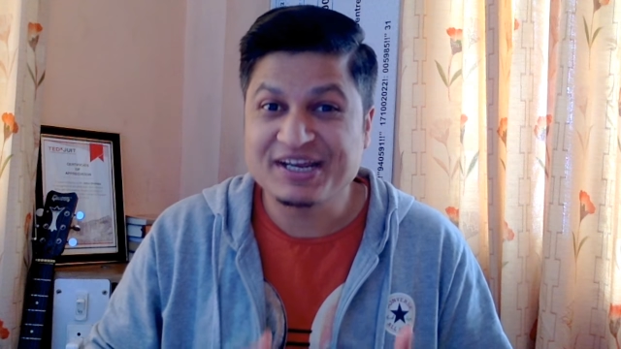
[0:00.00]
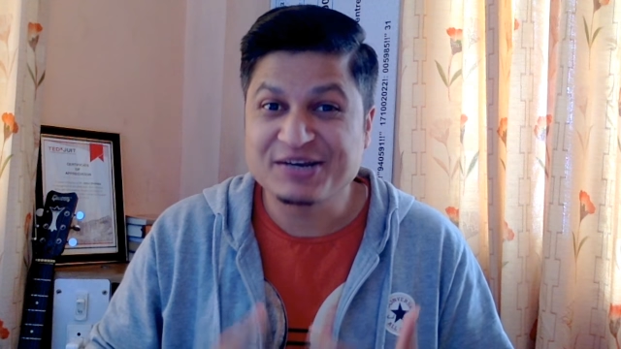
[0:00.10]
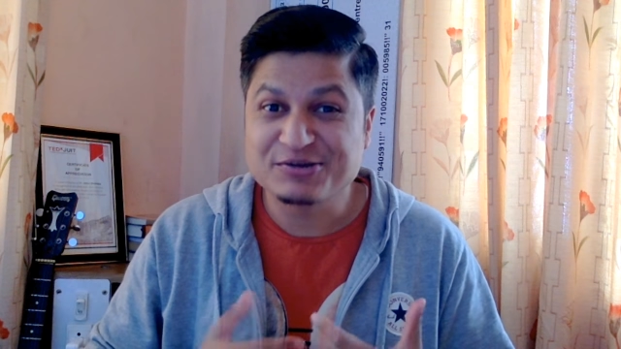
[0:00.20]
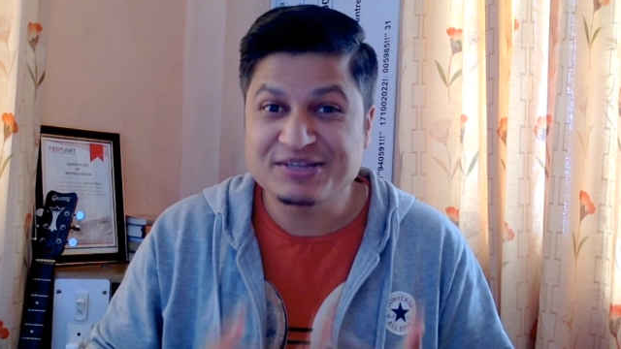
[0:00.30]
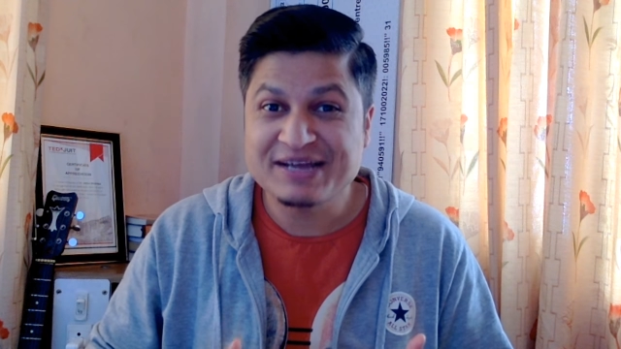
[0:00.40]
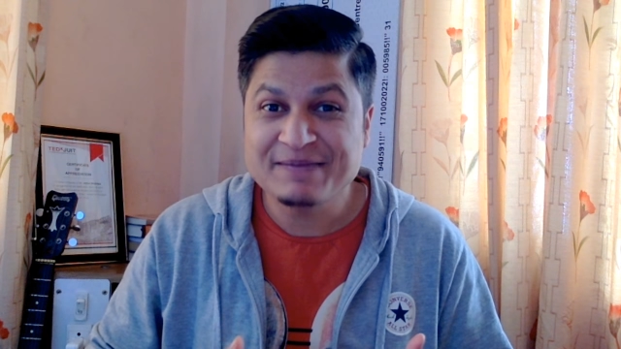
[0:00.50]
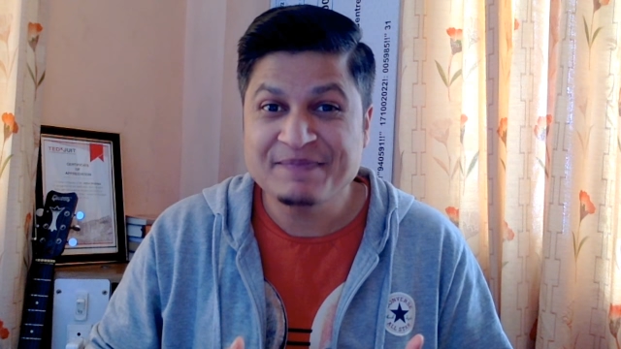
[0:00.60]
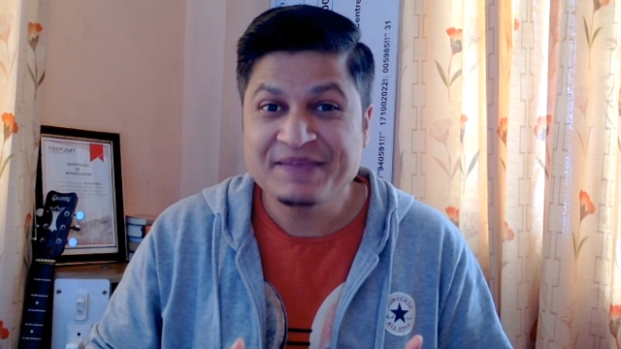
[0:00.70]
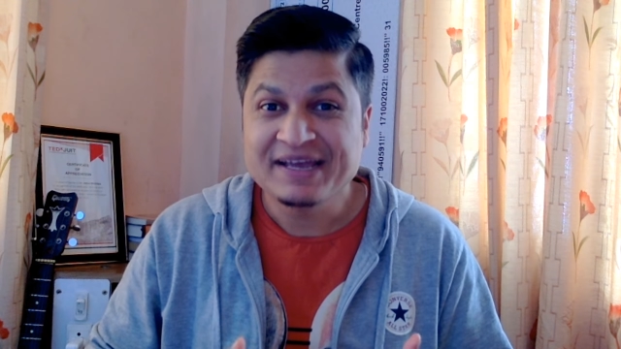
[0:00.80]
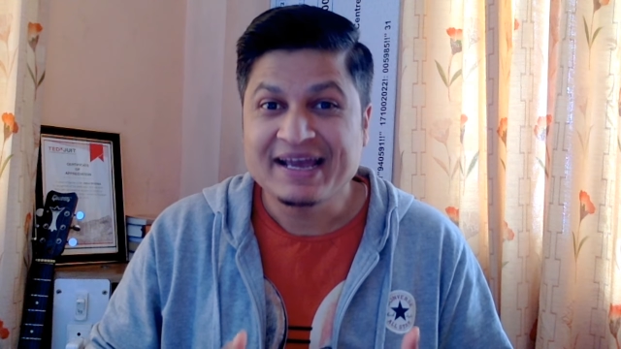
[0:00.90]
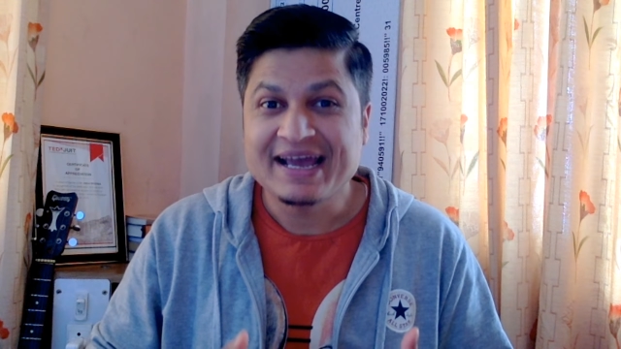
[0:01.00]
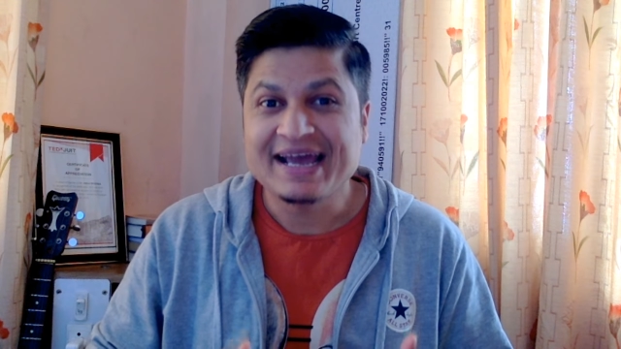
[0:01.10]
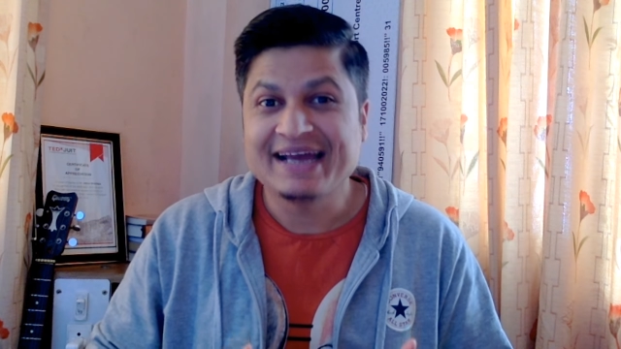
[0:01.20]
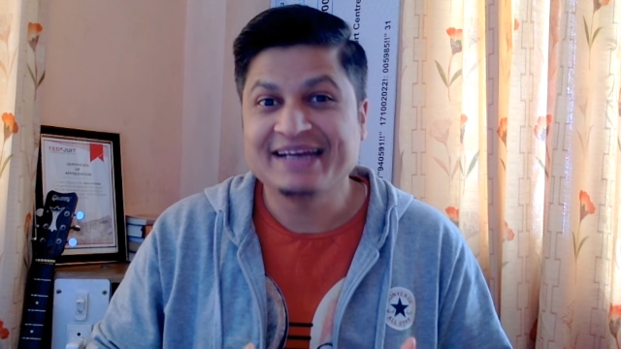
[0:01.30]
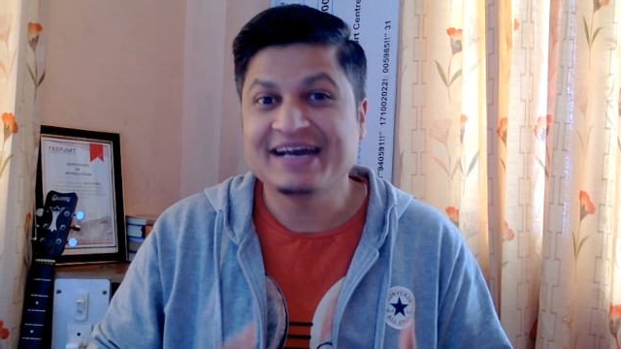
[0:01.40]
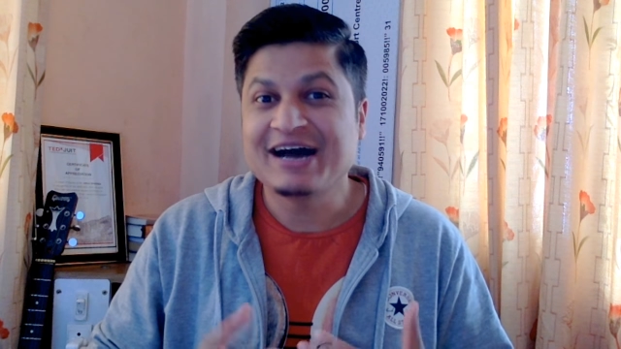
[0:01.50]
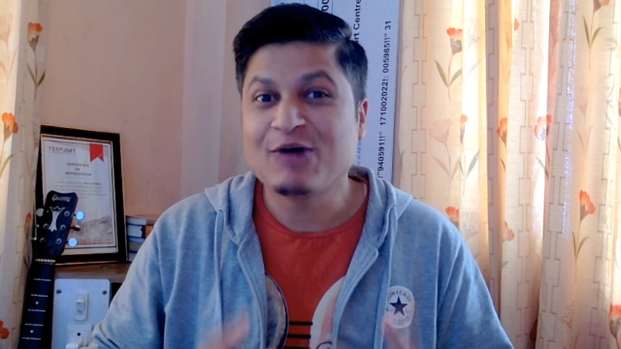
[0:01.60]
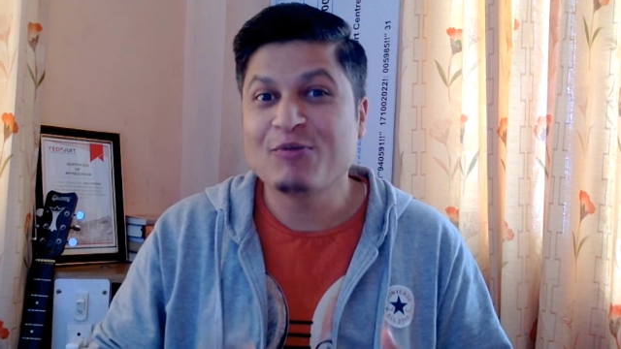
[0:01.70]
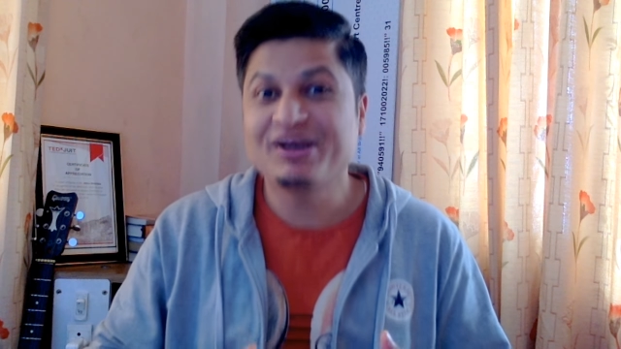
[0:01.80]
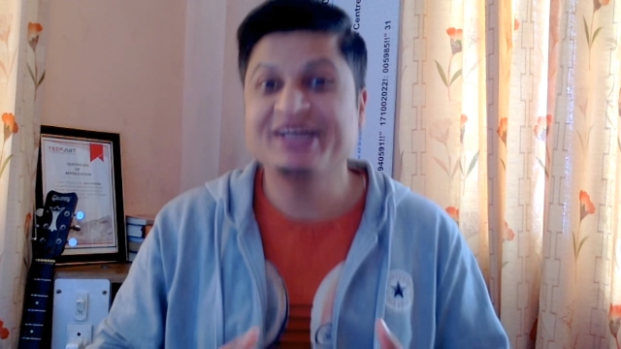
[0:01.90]
into them, and how
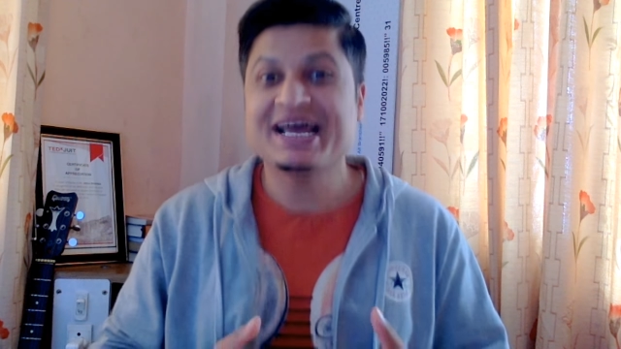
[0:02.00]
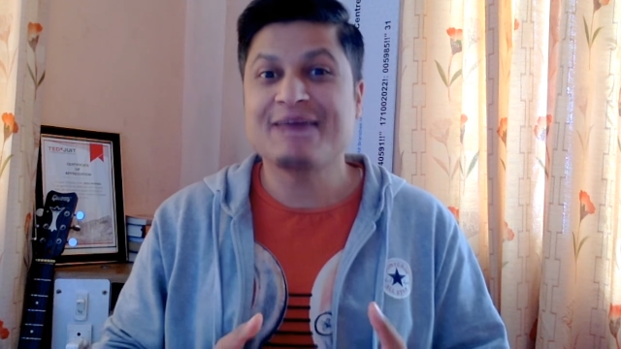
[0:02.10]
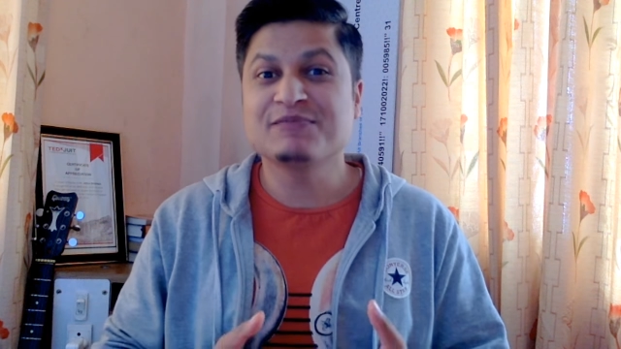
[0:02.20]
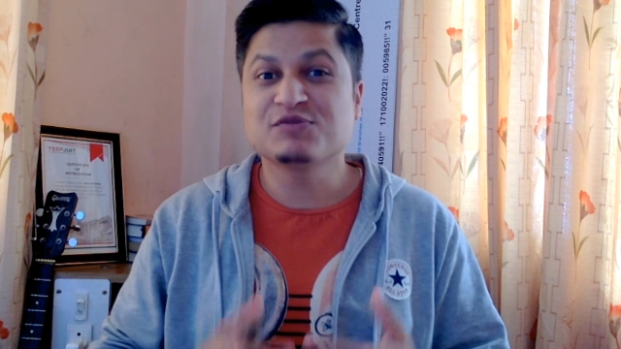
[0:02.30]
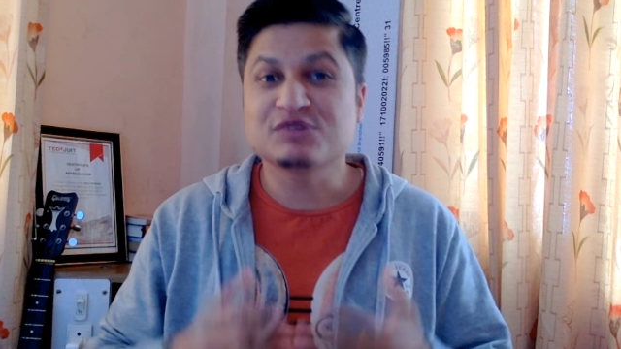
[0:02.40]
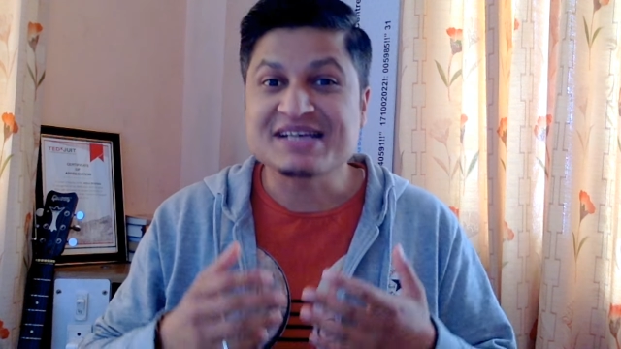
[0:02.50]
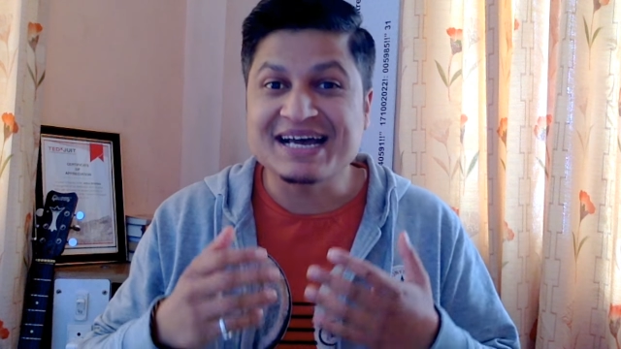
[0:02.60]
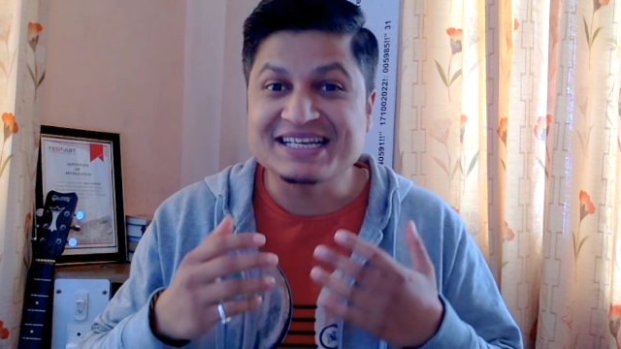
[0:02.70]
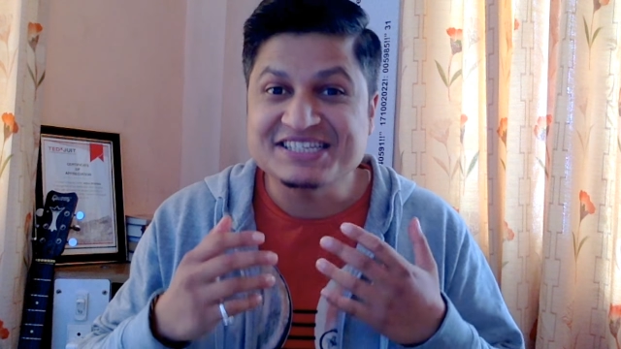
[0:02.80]
many times was I